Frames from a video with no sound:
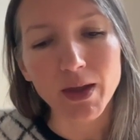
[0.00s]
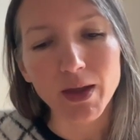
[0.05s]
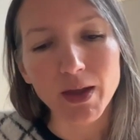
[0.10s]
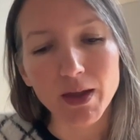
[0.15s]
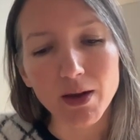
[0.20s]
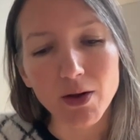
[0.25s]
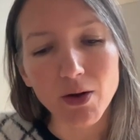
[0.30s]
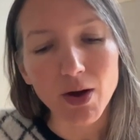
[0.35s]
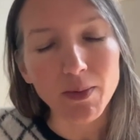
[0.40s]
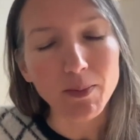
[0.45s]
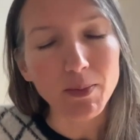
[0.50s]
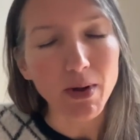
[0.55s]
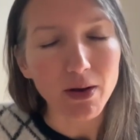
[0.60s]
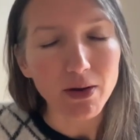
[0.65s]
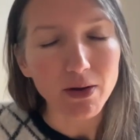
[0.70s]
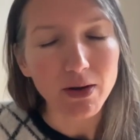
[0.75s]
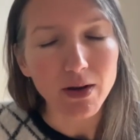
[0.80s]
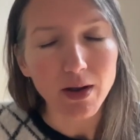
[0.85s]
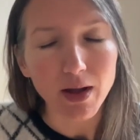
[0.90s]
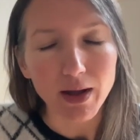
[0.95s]
I'm not
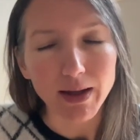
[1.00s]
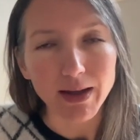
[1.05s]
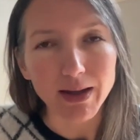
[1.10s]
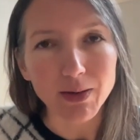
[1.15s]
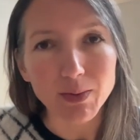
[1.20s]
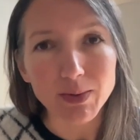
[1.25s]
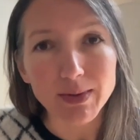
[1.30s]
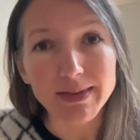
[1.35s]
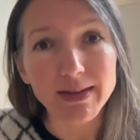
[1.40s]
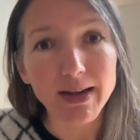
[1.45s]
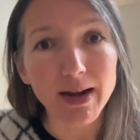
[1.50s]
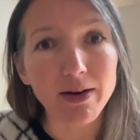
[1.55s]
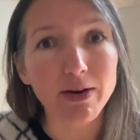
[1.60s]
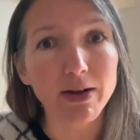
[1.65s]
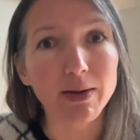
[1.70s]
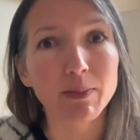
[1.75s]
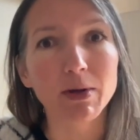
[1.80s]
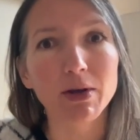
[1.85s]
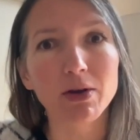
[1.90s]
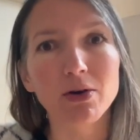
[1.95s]
gonna lie, it was
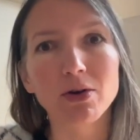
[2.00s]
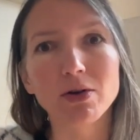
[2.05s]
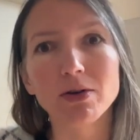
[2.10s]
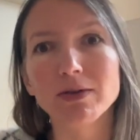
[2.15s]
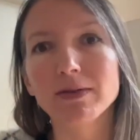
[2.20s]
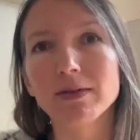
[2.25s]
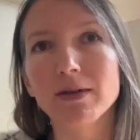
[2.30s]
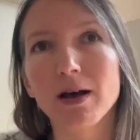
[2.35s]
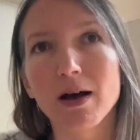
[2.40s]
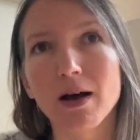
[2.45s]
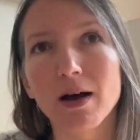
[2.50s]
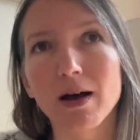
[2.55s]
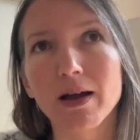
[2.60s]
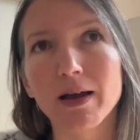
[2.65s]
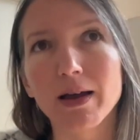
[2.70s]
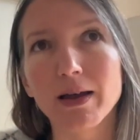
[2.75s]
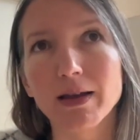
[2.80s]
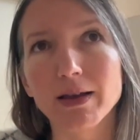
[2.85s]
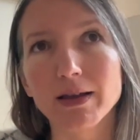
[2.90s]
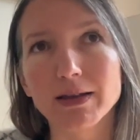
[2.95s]
scary because
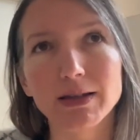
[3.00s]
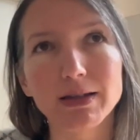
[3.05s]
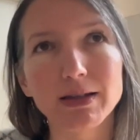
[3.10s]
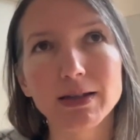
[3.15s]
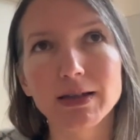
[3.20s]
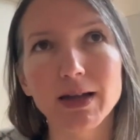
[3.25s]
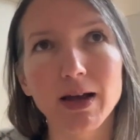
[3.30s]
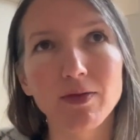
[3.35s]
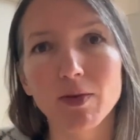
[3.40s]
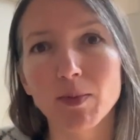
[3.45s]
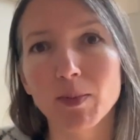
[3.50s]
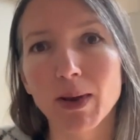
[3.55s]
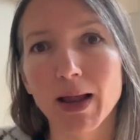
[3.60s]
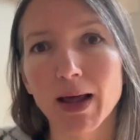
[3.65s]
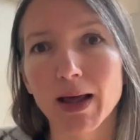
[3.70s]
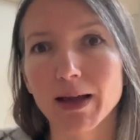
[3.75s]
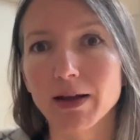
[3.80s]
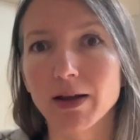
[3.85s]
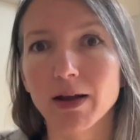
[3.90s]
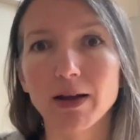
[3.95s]
I didn't have a
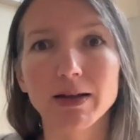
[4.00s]
plan.